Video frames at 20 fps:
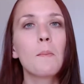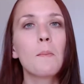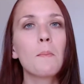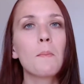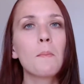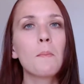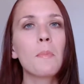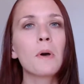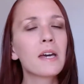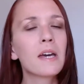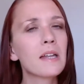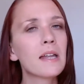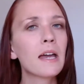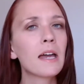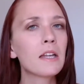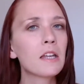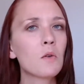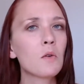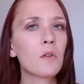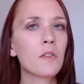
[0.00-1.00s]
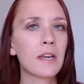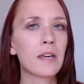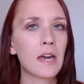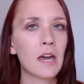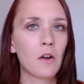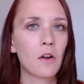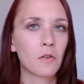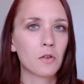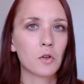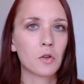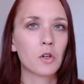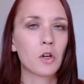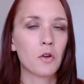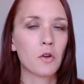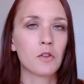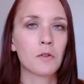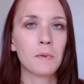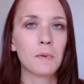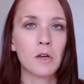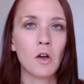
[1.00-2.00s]
But connecting with a character goes
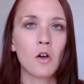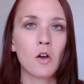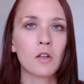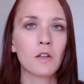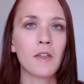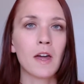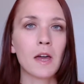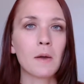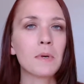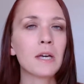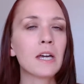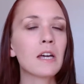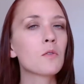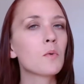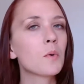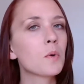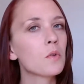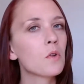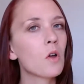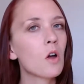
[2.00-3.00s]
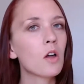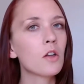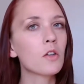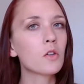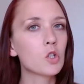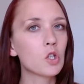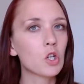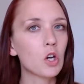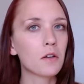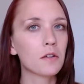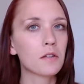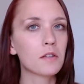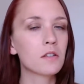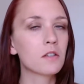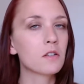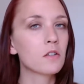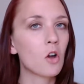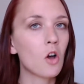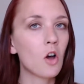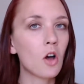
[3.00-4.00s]
beyond that, because we're not just
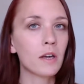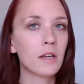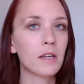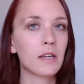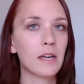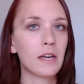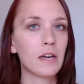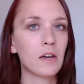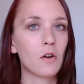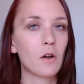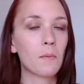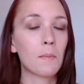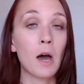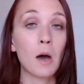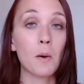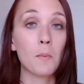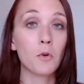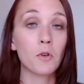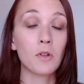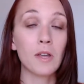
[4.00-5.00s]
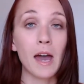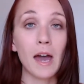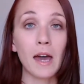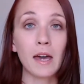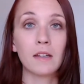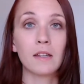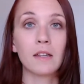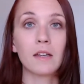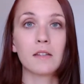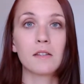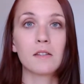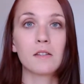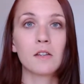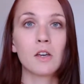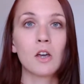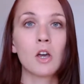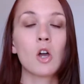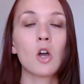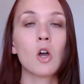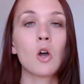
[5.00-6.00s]
talking here about protagonists,
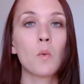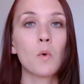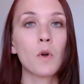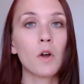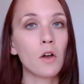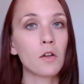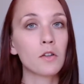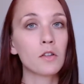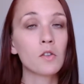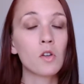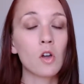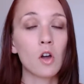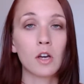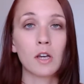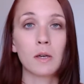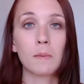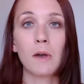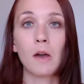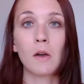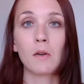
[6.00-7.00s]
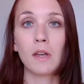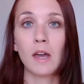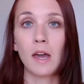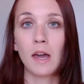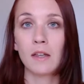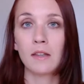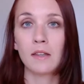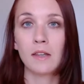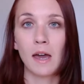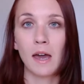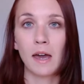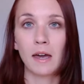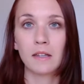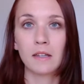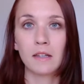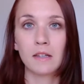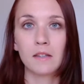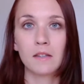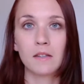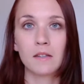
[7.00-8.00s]
we're also talking about
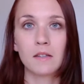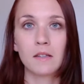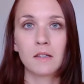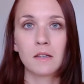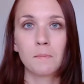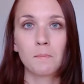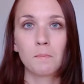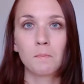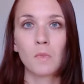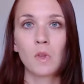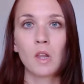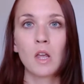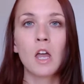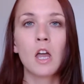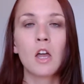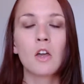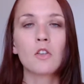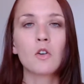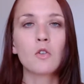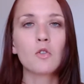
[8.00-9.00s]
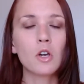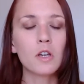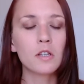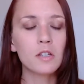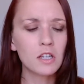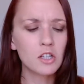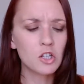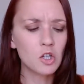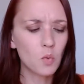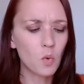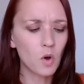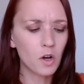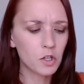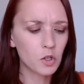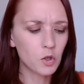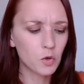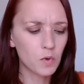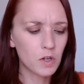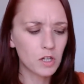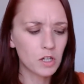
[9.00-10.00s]
antagonists. So just as you want your
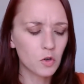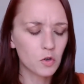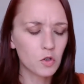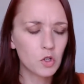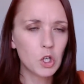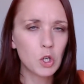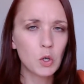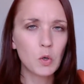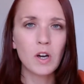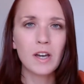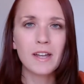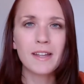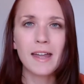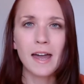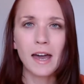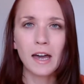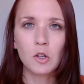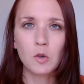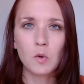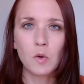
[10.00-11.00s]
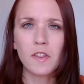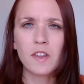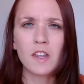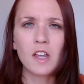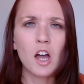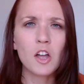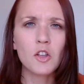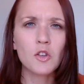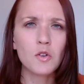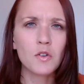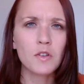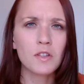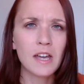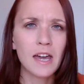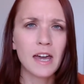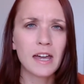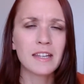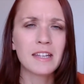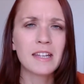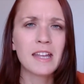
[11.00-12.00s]
reader to connect with and
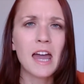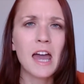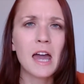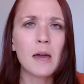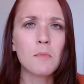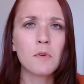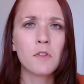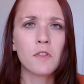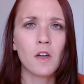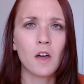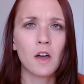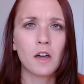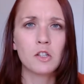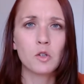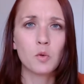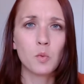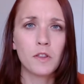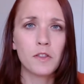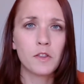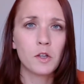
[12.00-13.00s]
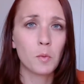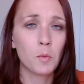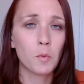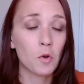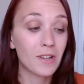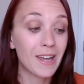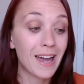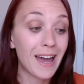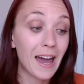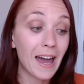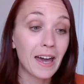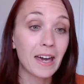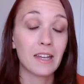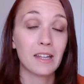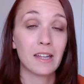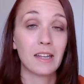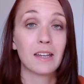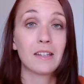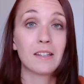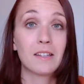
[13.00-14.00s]
understand and empathize with your
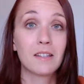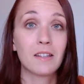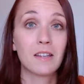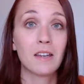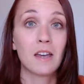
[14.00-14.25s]
protagonist